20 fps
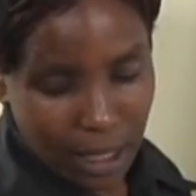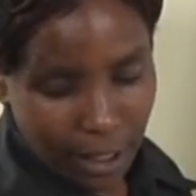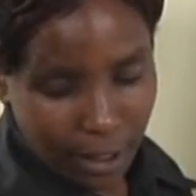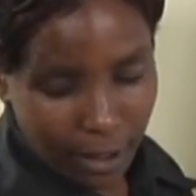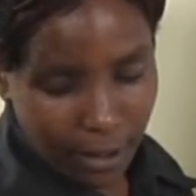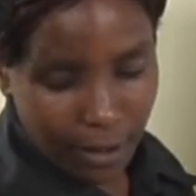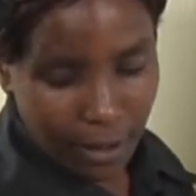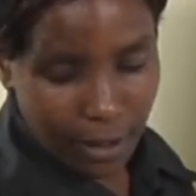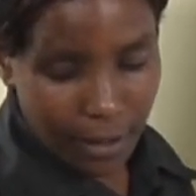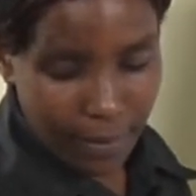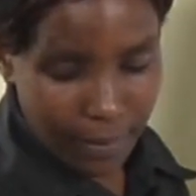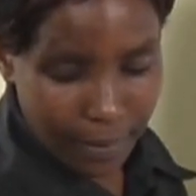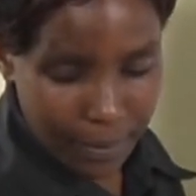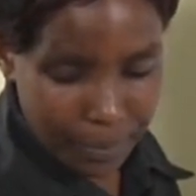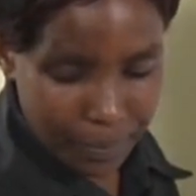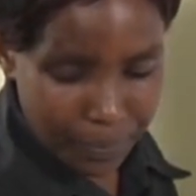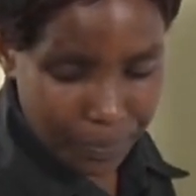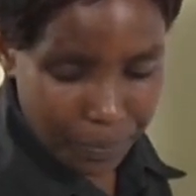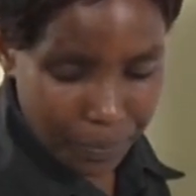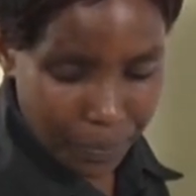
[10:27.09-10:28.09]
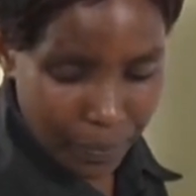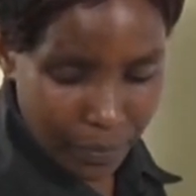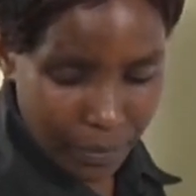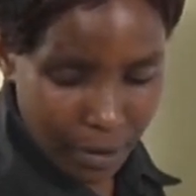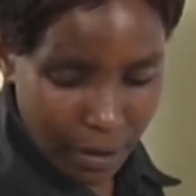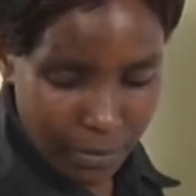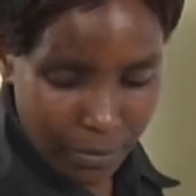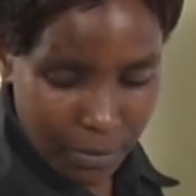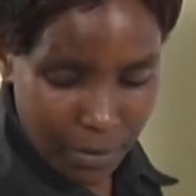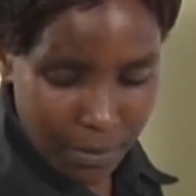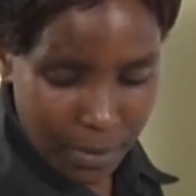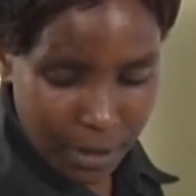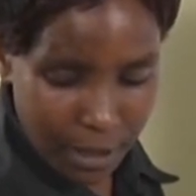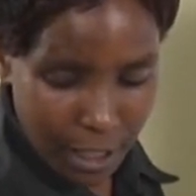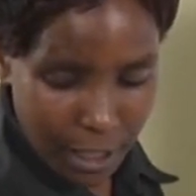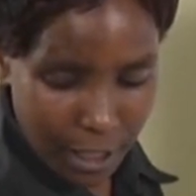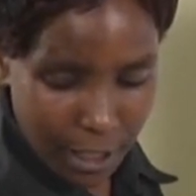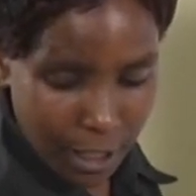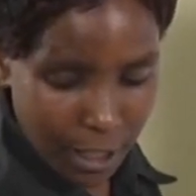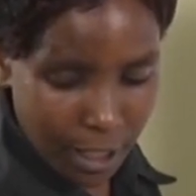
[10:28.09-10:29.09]
like for
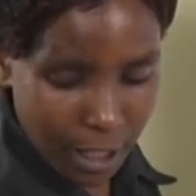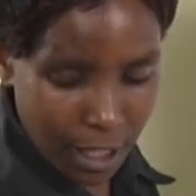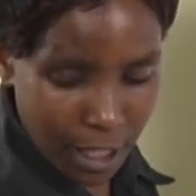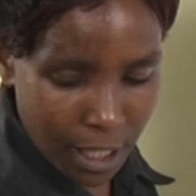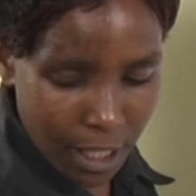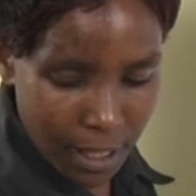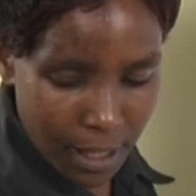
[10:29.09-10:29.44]
measuring,